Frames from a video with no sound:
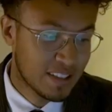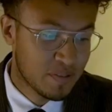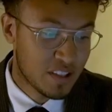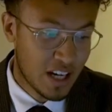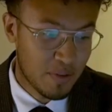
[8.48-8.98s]

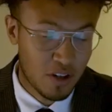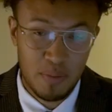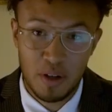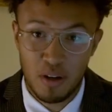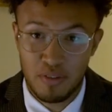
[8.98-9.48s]
Today we're going to
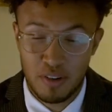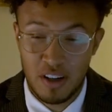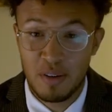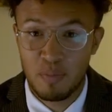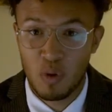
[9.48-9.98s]
be
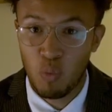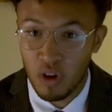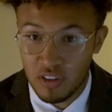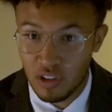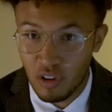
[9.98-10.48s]
covering
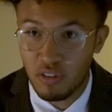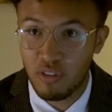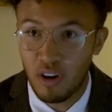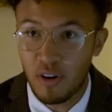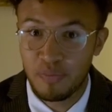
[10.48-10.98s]
what to look
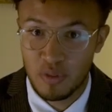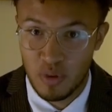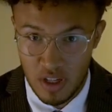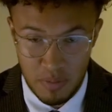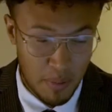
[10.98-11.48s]
for
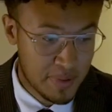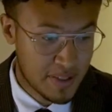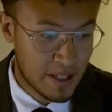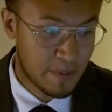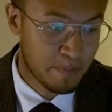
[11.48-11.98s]
within a
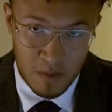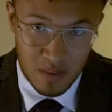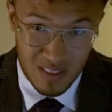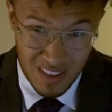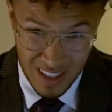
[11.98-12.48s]
property.
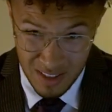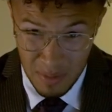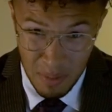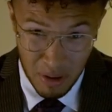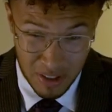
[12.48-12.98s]
This can be
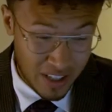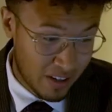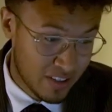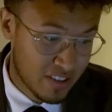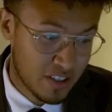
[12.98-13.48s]
broken down
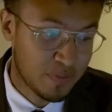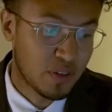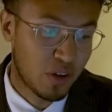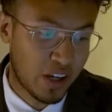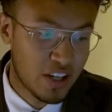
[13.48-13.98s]
into
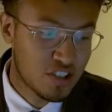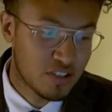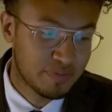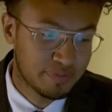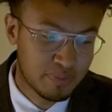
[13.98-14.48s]

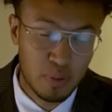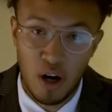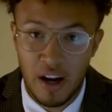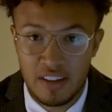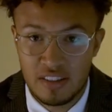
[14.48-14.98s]
location,
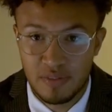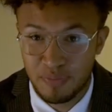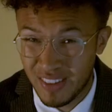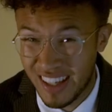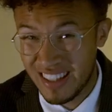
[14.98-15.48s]
price,
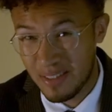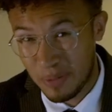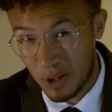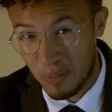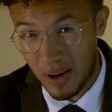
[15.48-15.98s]
is it
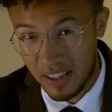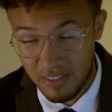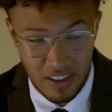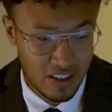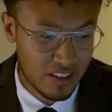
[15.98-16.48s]
below market
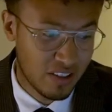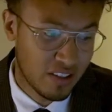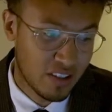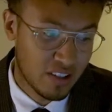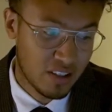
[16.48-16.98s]
value,
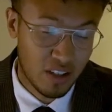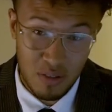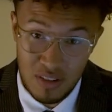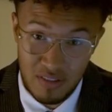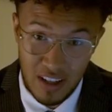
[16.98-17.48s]
loan
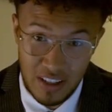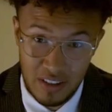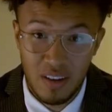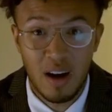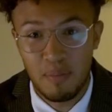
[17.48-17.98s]
to
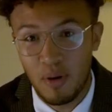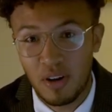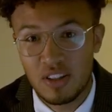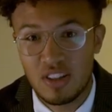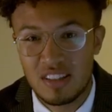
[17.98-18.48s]
value and
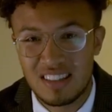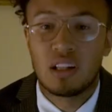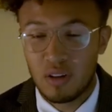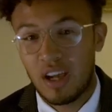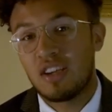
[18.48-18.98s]
mortgages.
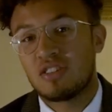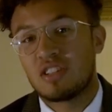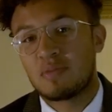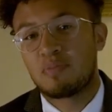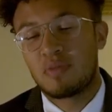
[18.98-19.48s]
Location
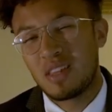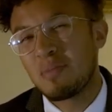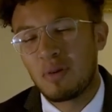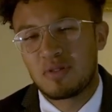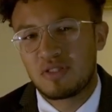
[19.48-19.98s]
is the
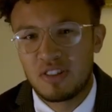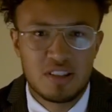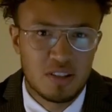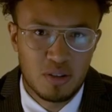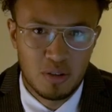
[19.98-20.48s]
most
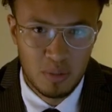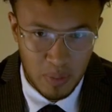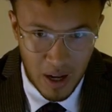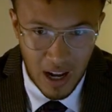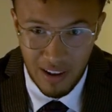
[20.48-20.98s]
critical
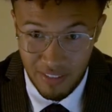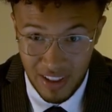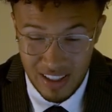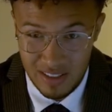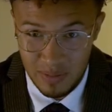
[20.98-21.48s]
part of
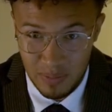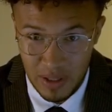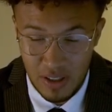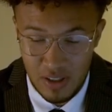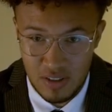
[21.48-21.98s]
this
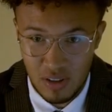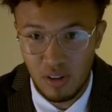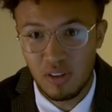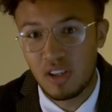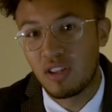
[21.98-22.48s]
because
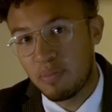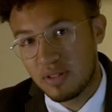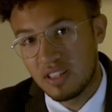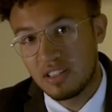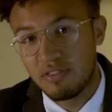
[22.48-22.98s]
all the
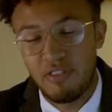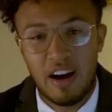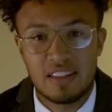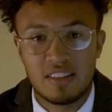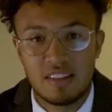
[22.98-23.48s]
preceding
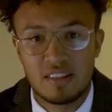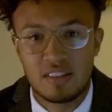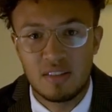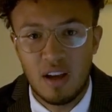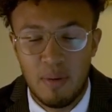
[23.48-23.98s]
factors
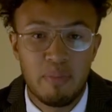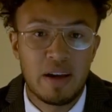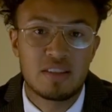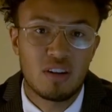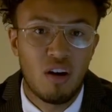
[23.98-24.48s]
are
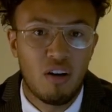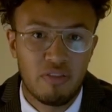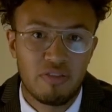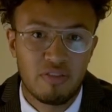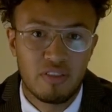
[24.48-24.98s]
based
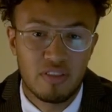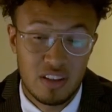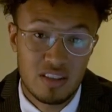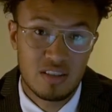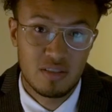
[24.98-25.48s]
off
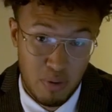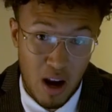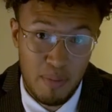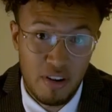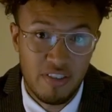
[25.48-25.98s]
this
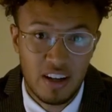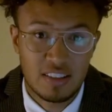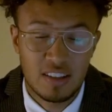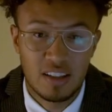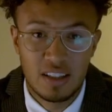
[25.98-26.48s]
primary factor.